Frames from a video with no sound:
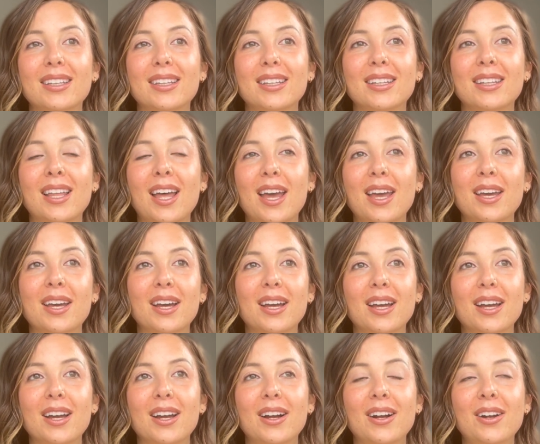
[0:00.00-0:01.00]
like,
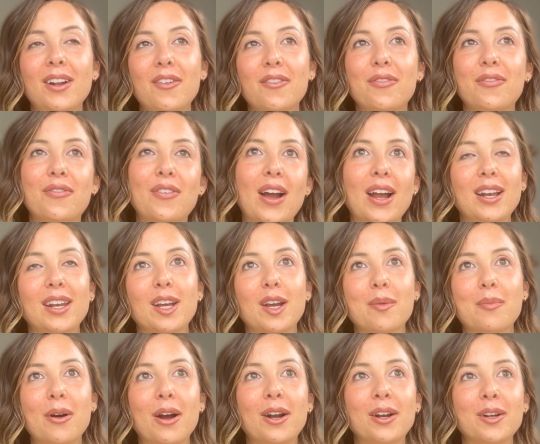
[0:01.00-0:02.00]
or not finding a
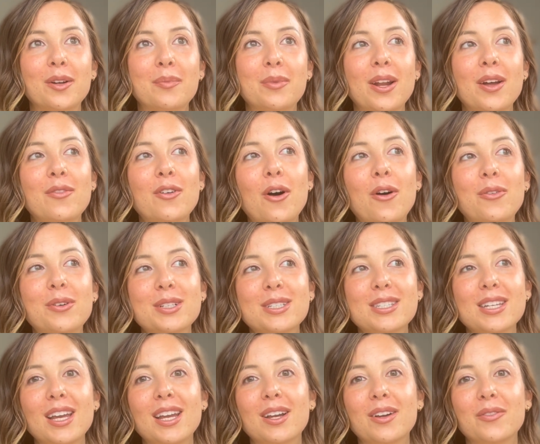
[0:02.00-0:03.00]
partner, but I've always
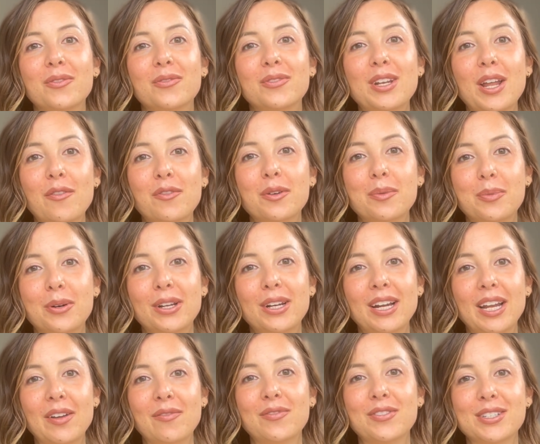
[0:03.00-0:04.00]
like never put an
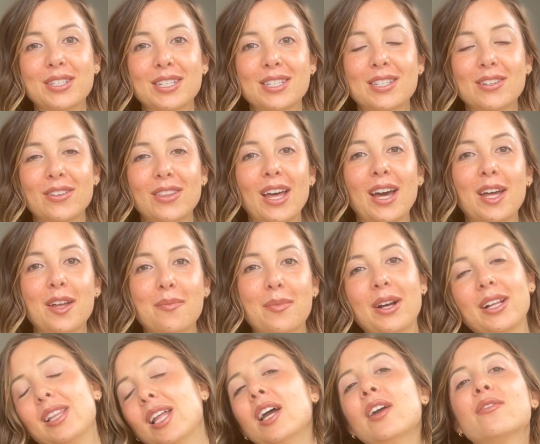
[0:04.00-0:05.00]
emphasis on that in
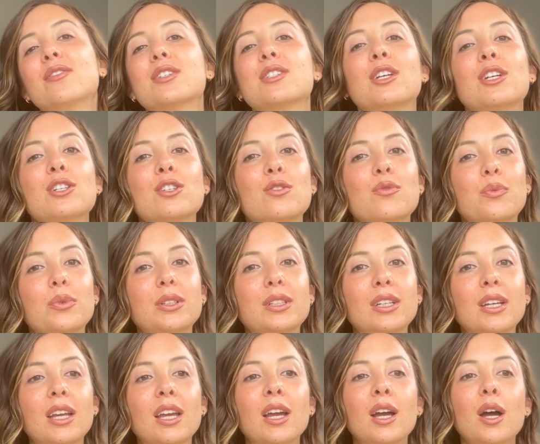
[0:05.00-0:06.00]
my life because I just
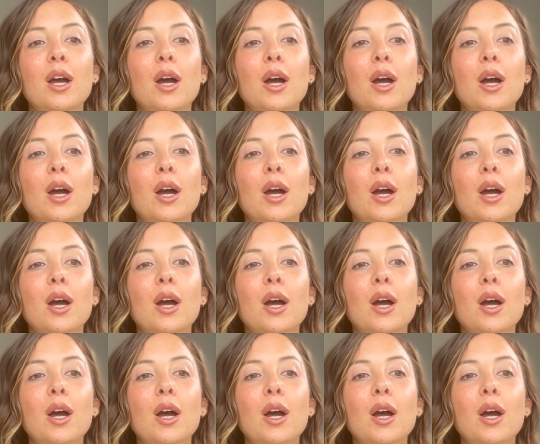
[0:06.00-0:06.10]
really